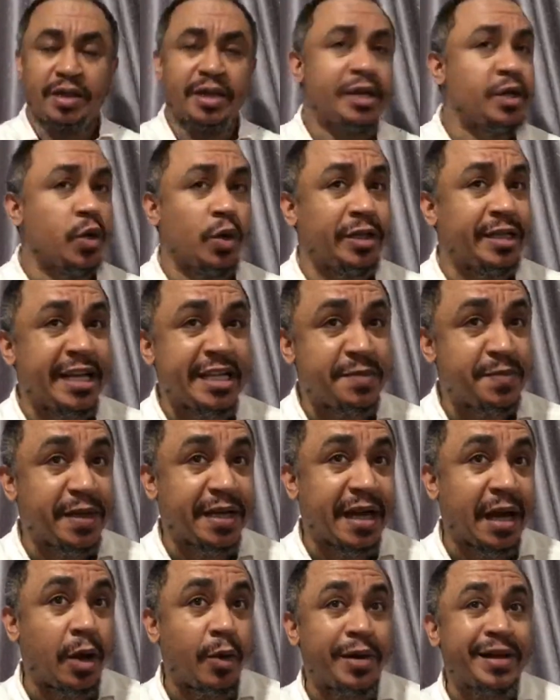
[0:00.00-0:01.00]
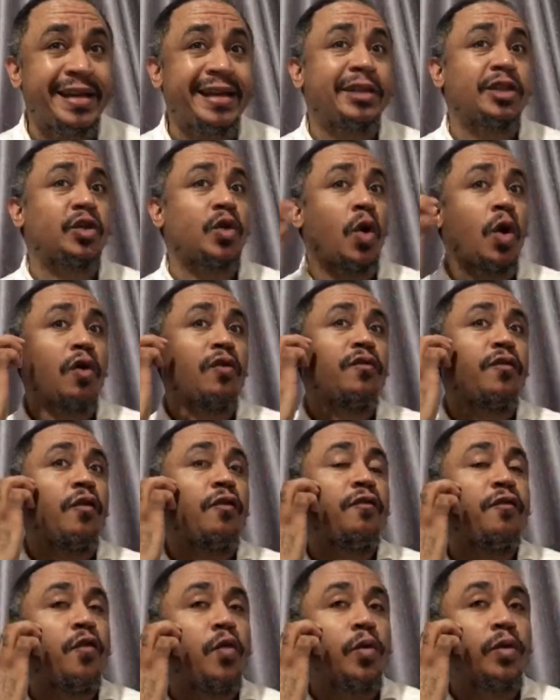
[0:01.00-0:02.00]
You know they speaker where they talk for
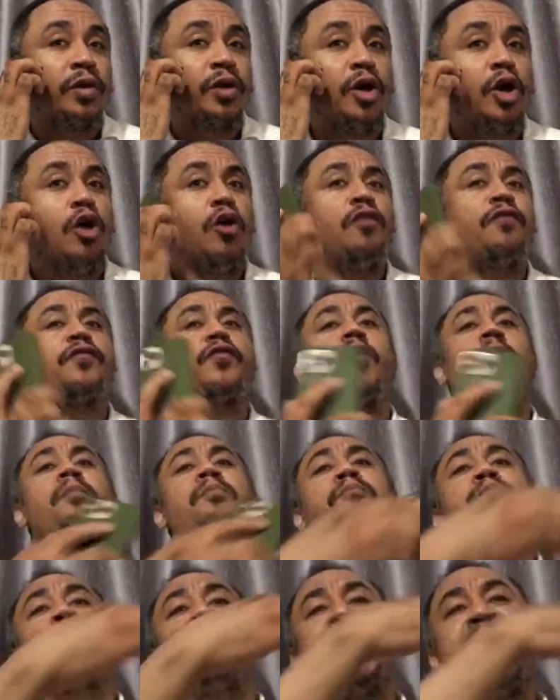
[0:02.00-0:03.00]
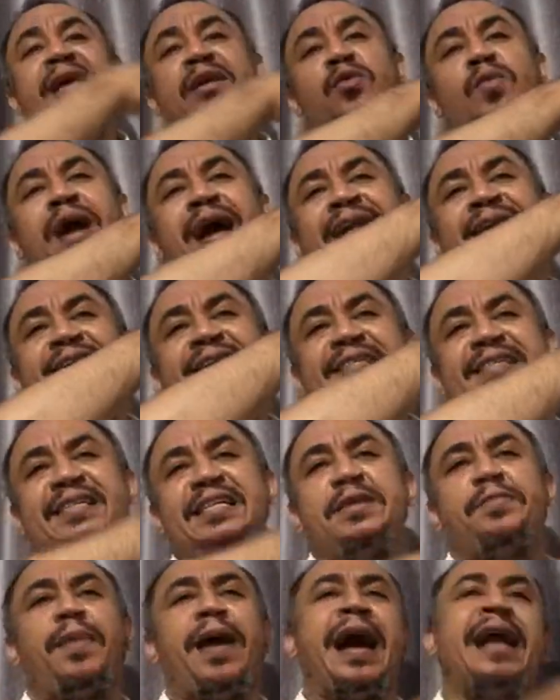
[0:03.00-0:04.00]
phone. From bed where they
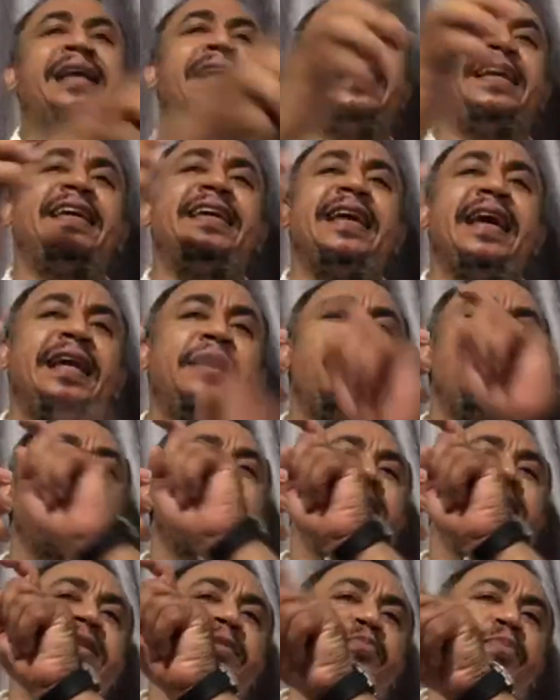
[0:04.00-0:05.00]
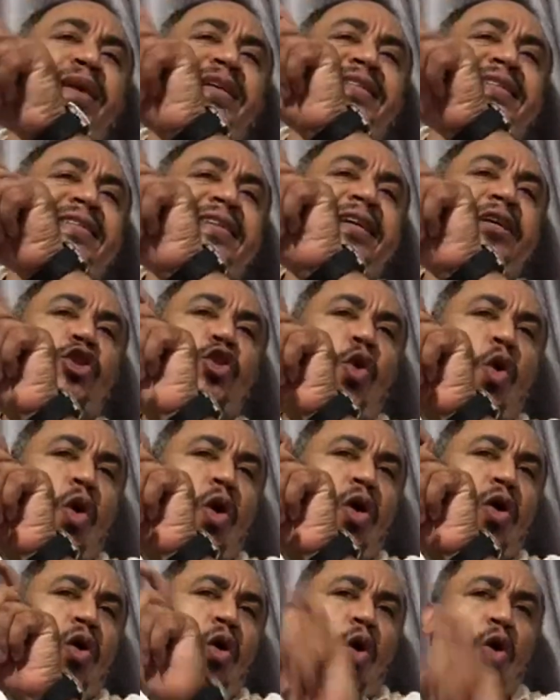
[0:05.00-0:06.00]
sleep, and they hear waiting the person they
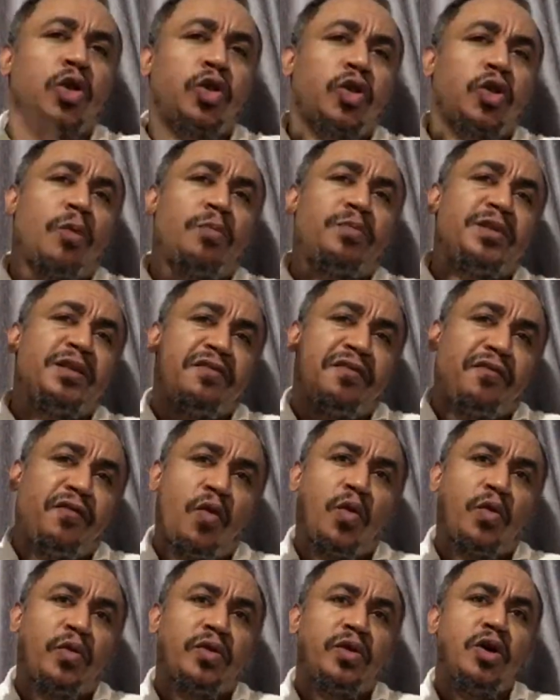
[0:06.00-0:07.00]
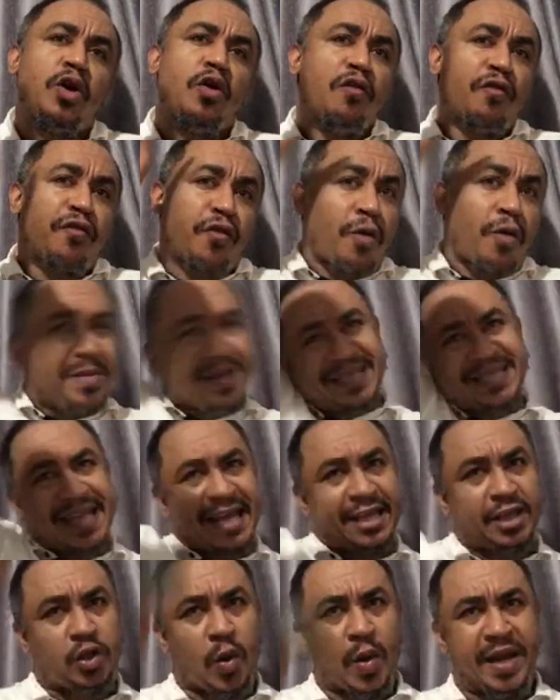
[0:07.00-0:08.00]
talk on top the phone from
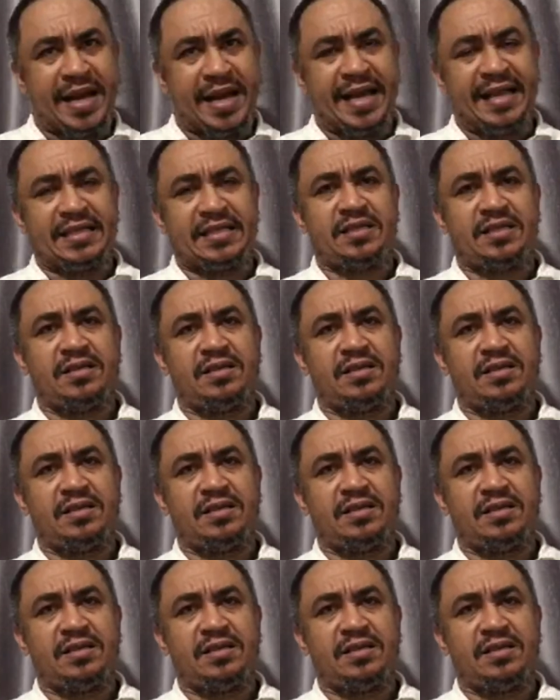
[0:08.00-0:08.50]
inside toilet.